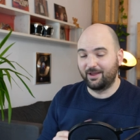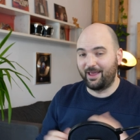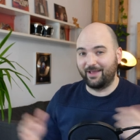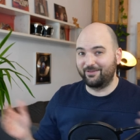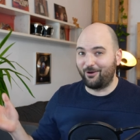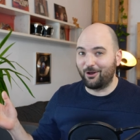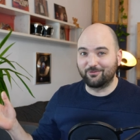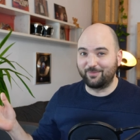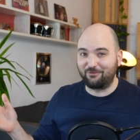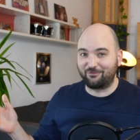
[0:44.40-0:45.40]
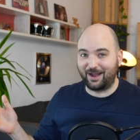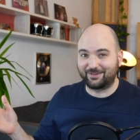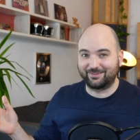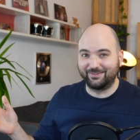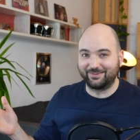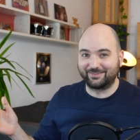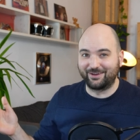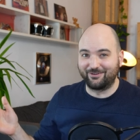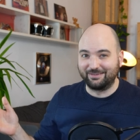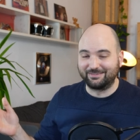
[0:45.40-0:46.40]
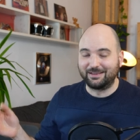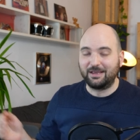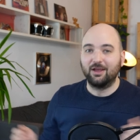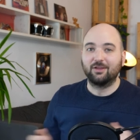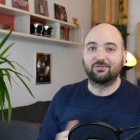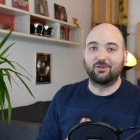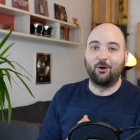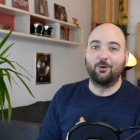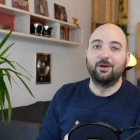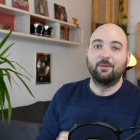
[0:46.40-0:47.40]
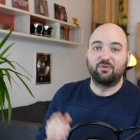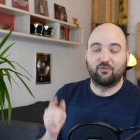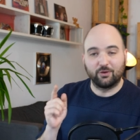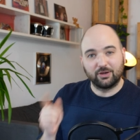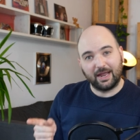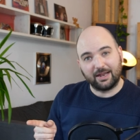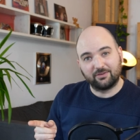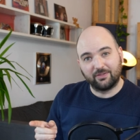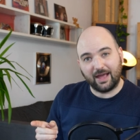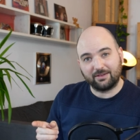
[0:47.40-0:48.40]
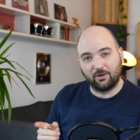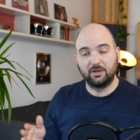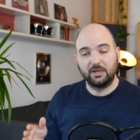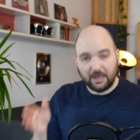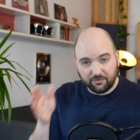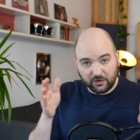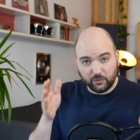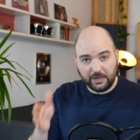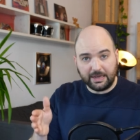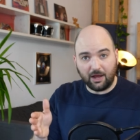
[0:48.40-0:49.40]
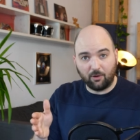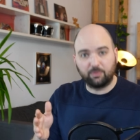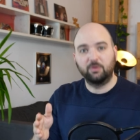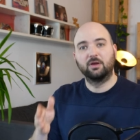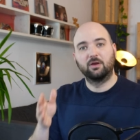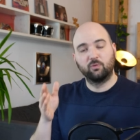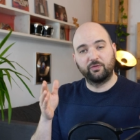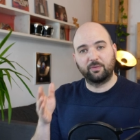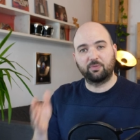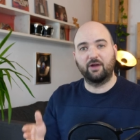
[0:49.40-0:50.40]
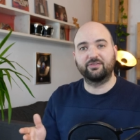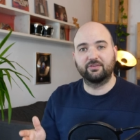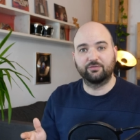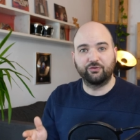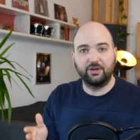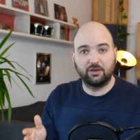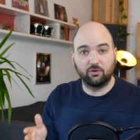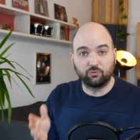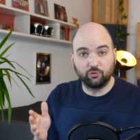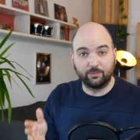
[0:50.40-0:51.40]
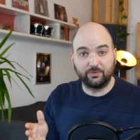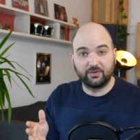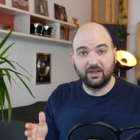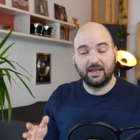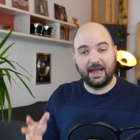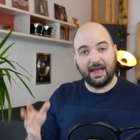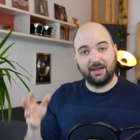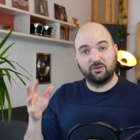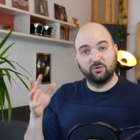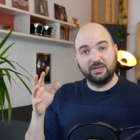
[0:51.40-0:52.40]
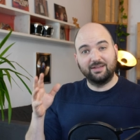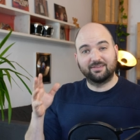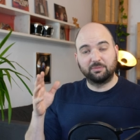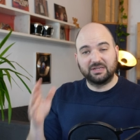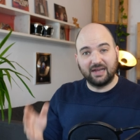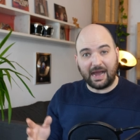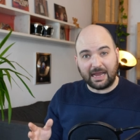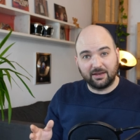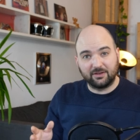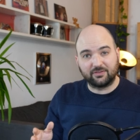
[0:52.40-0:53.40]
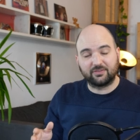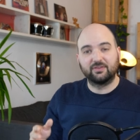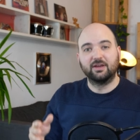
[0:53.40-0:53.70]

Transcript: as all of my facts in this series. So, before you get into that though, if you need help, with the process of treating your rooms, and you need some guidance,